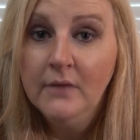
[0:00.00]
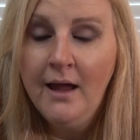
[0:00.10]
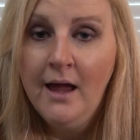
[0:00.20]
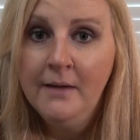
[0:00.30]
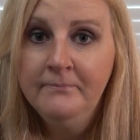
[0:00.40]

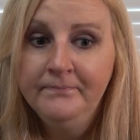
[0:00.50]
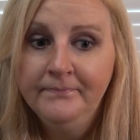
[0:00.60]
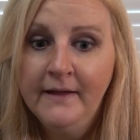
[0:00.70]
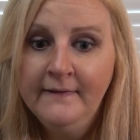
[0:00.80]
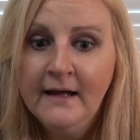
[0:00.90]

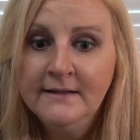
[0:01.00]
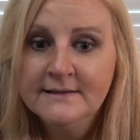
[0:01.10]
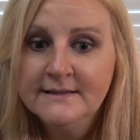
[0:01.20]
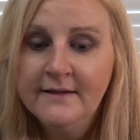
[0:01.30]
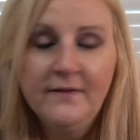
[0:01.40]
And that
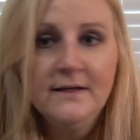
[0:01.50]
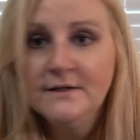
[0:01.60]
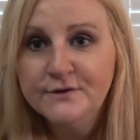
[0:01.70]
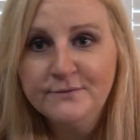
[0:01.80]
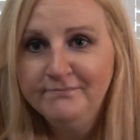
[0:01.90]
is the thing.
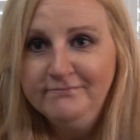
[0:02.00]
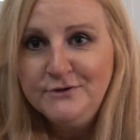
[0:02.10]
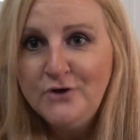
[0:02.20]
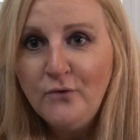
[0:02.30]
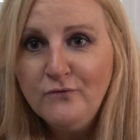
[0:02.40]
There's
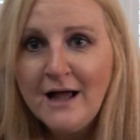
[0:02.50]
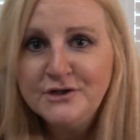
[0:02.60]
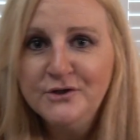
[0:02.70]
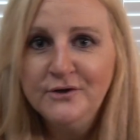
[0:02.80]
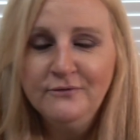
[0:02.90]
no
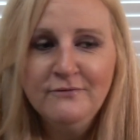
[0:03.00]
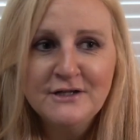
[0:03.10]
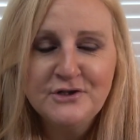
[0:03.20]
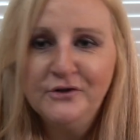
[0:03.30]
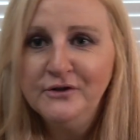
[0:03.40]

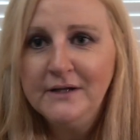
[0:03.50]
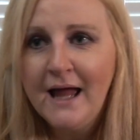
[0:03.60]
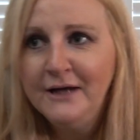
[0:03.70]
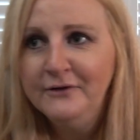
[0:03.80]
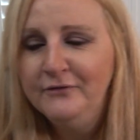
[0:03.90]
rational
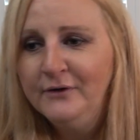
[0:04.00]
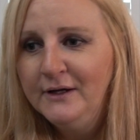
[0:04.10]
kind of